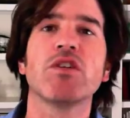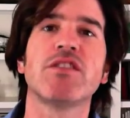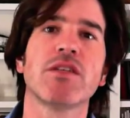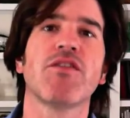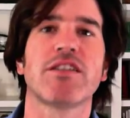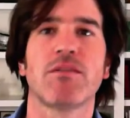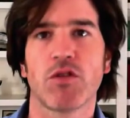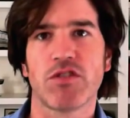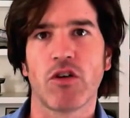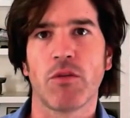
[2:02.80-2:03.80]
incentivizing
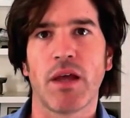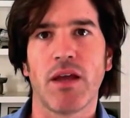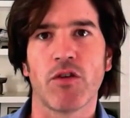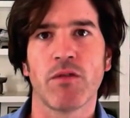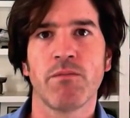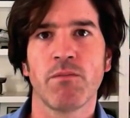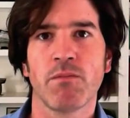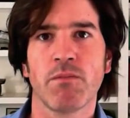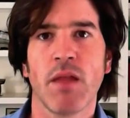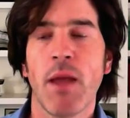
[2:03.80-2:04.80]
mercenary behavior.
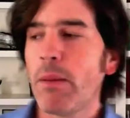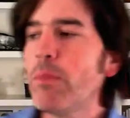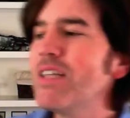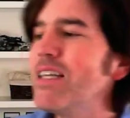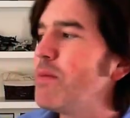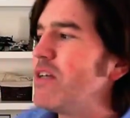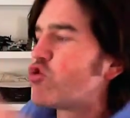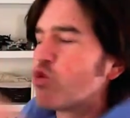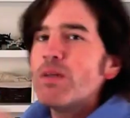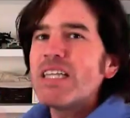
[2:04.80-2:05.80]
People need to be
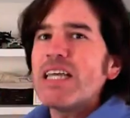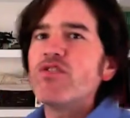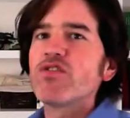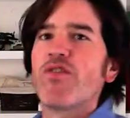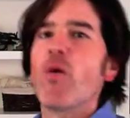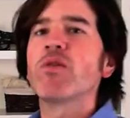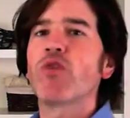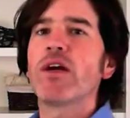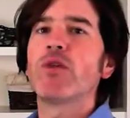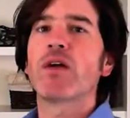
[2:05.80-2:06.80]
true believers of what we're
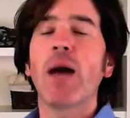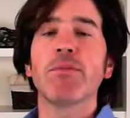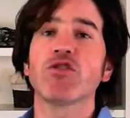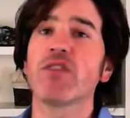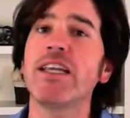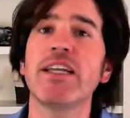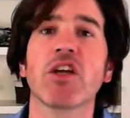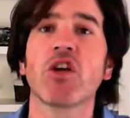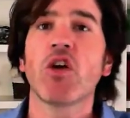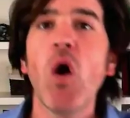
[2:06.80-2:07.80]
trying to accomplish, or they need to
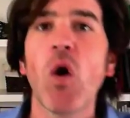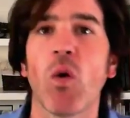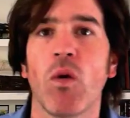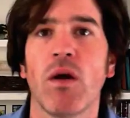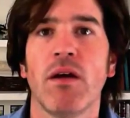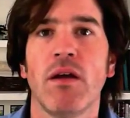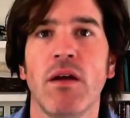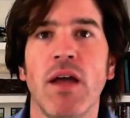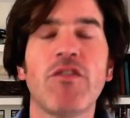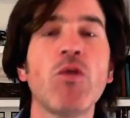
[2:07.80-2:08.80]
go.
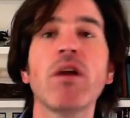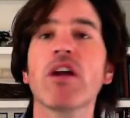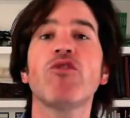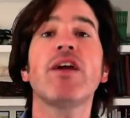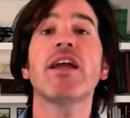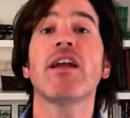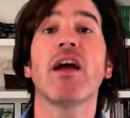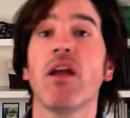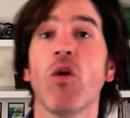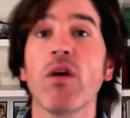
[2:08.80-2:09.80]
If we want to create
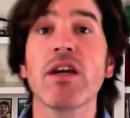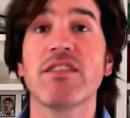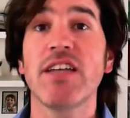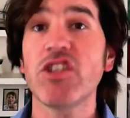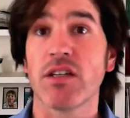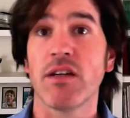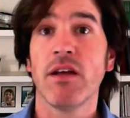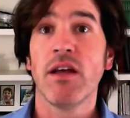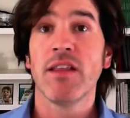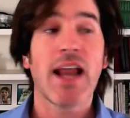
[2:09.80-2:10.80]
an organization
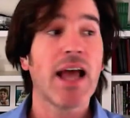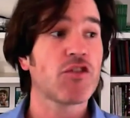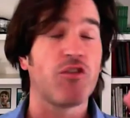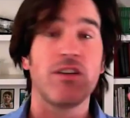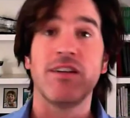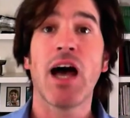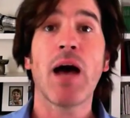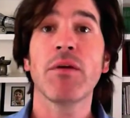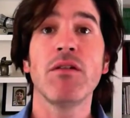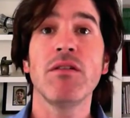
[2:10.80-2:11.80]
that has
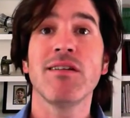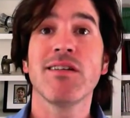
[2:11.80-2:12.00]
phenomenal